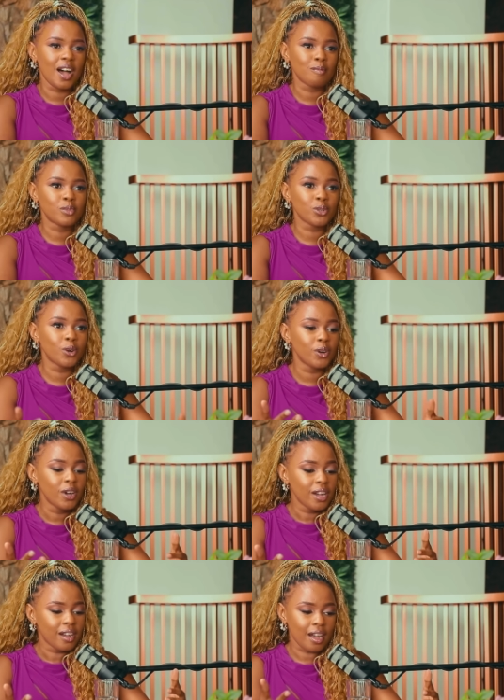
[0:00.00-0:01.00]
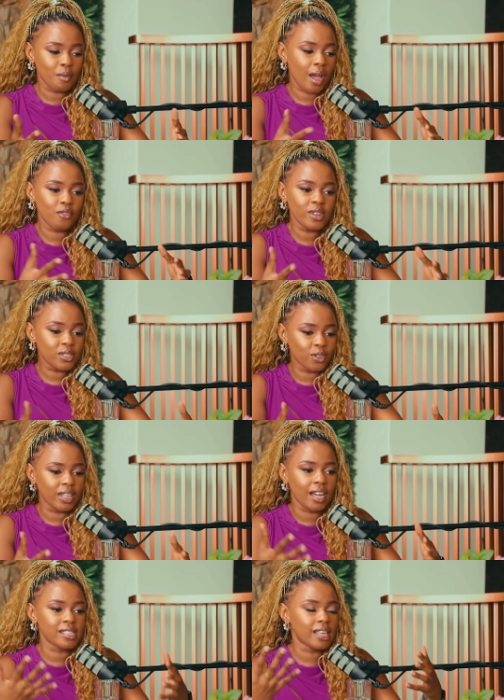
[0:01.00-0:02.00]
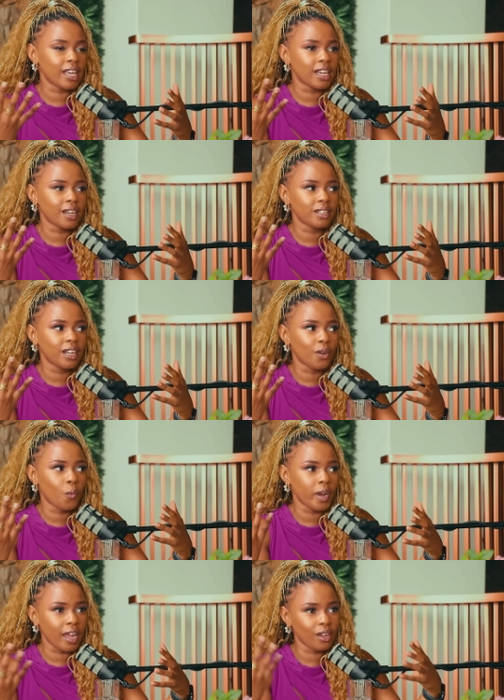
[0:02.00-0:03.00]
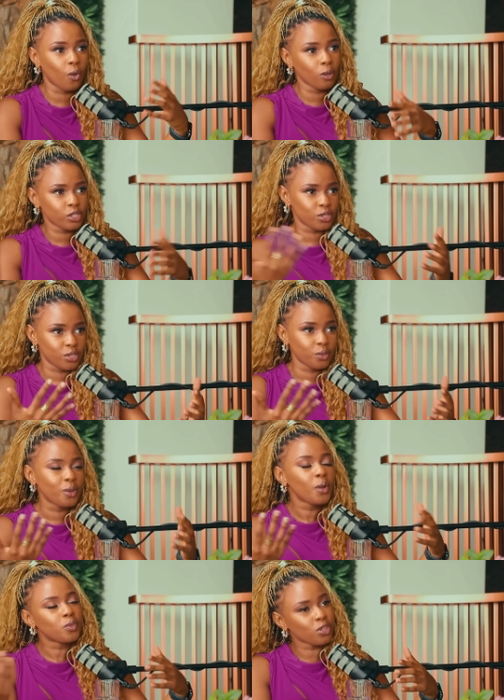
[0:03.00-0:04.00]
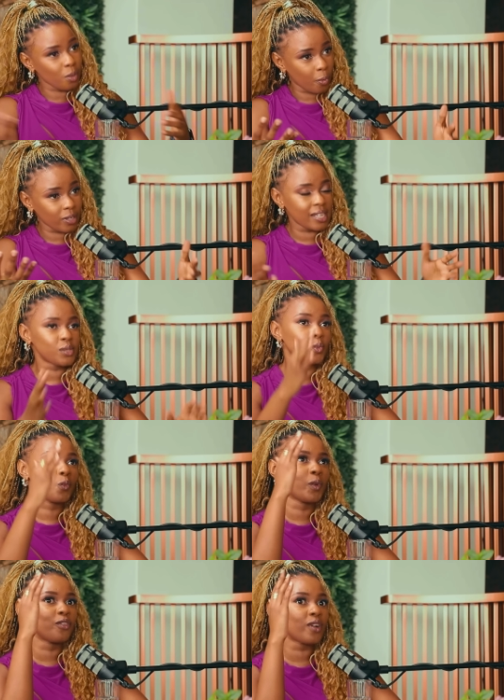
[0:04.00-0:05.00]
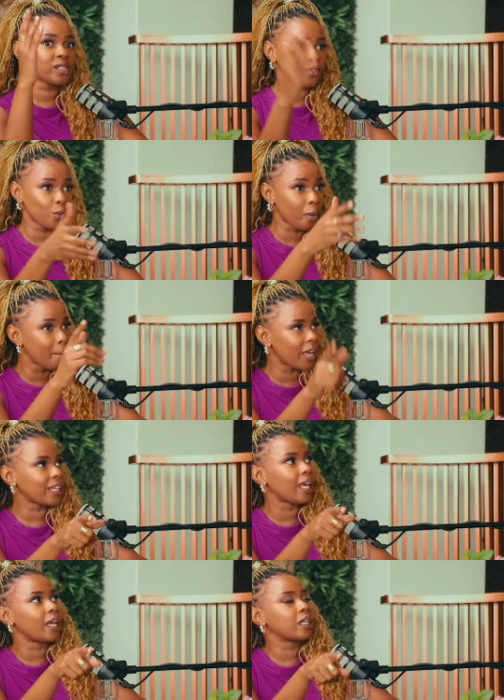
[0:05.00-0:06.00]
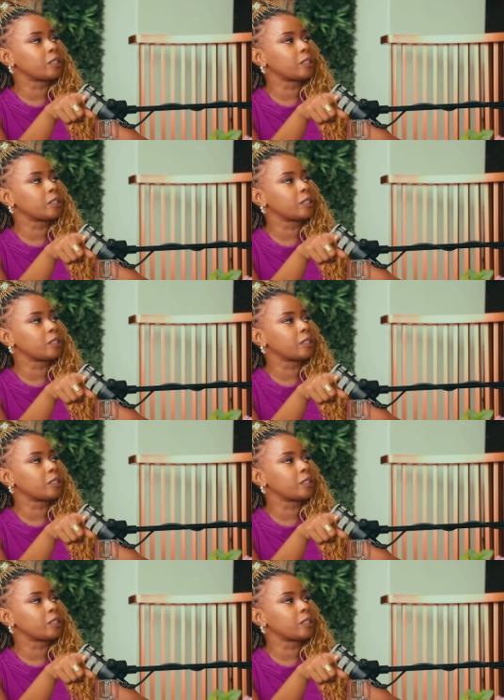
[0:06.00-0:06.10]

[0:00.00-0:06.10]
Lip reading: I'm so, first of all, I was like, when I called you to the podcast, we met like,